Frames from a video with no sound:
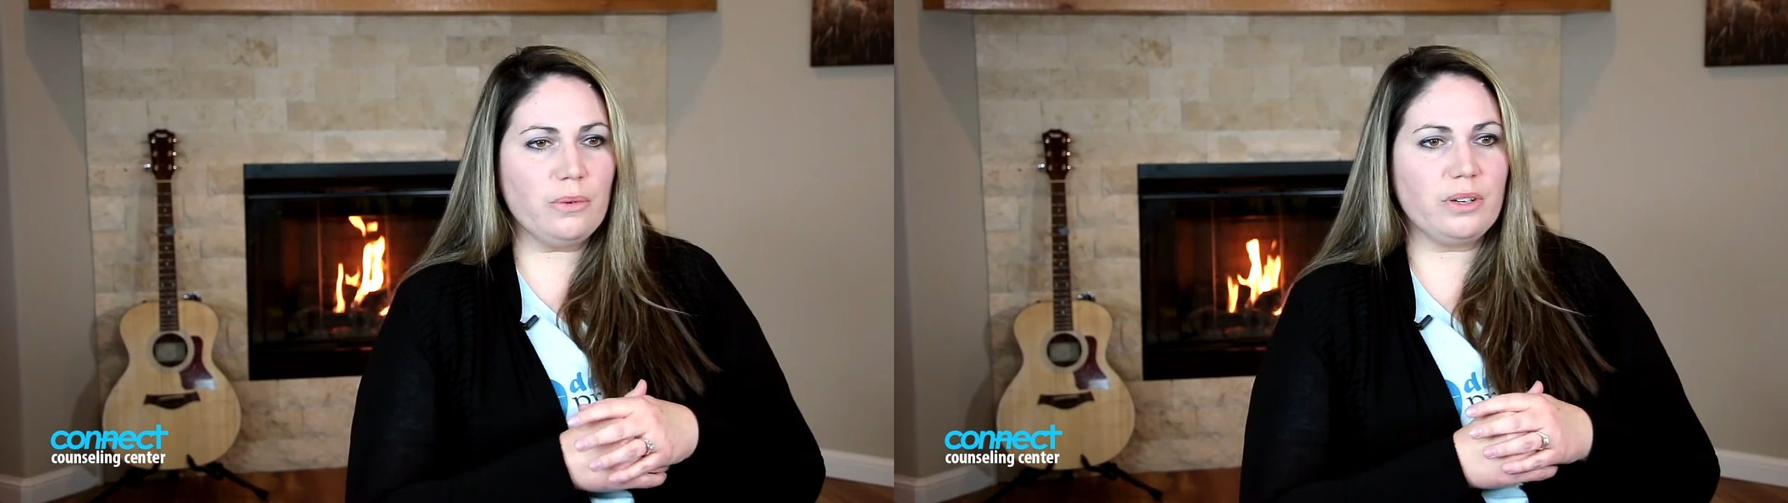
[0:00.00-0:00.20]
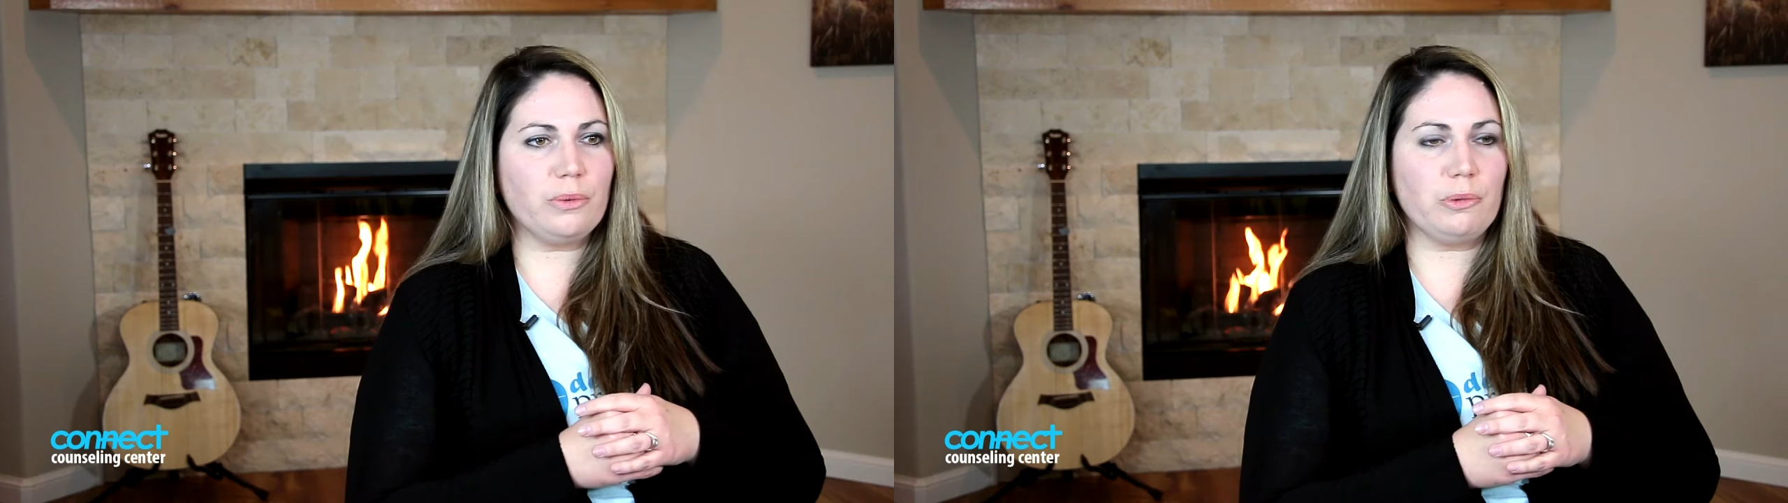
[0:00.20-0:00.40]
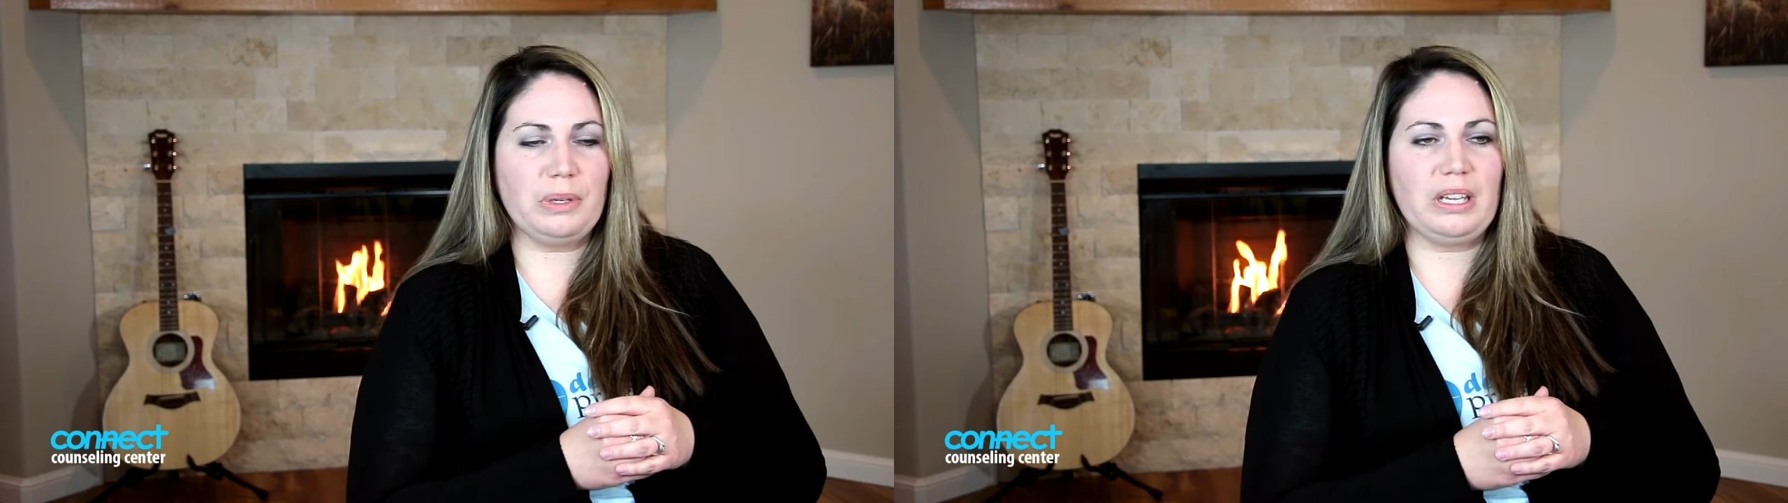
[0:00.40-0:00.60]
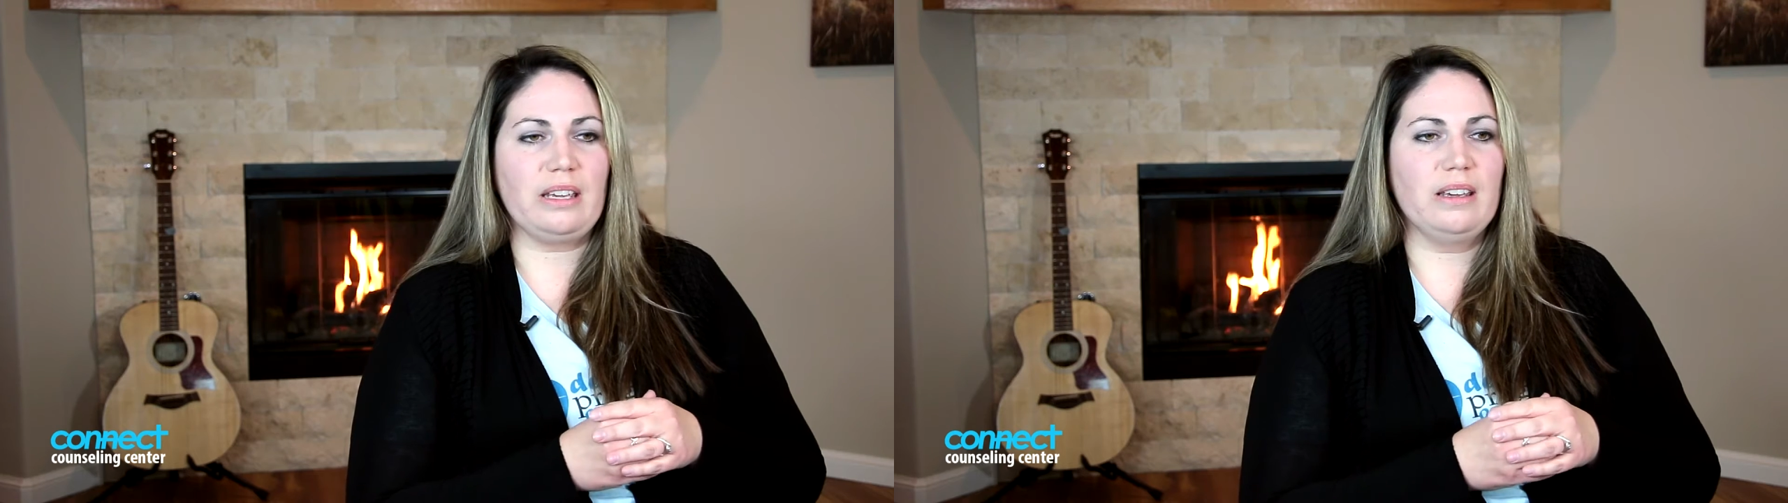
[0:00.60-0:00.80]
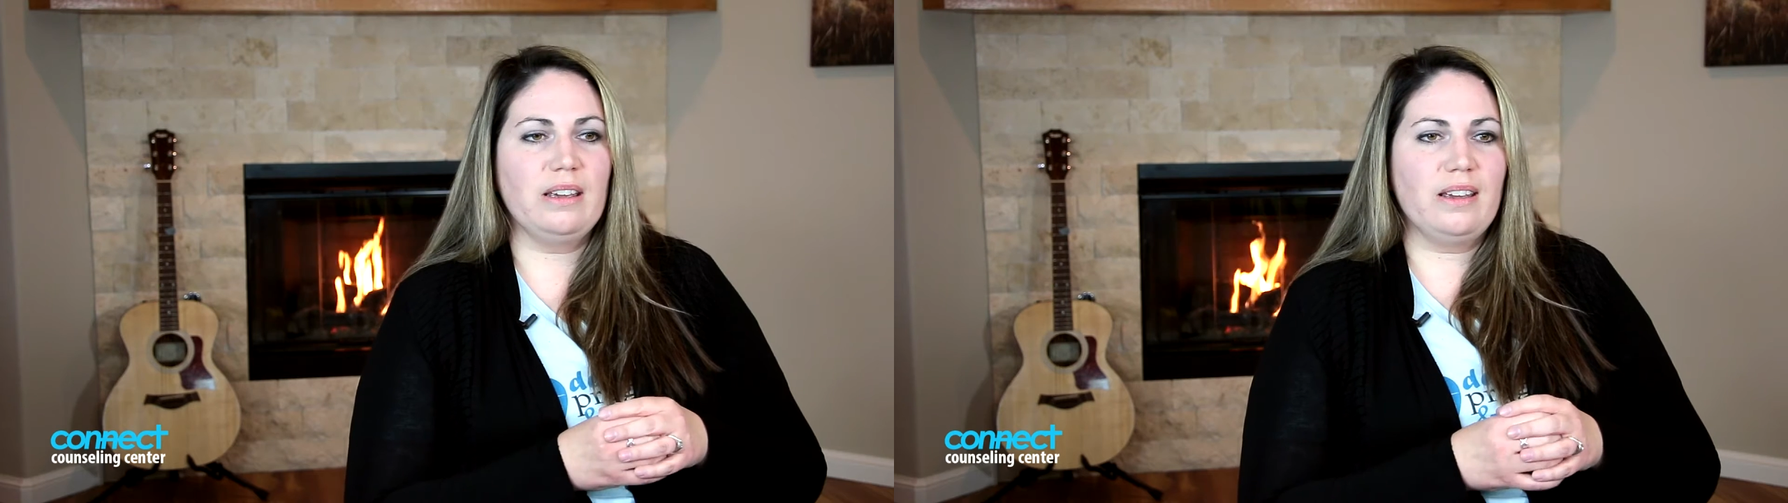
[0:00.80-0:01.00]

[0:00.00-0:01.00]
one would be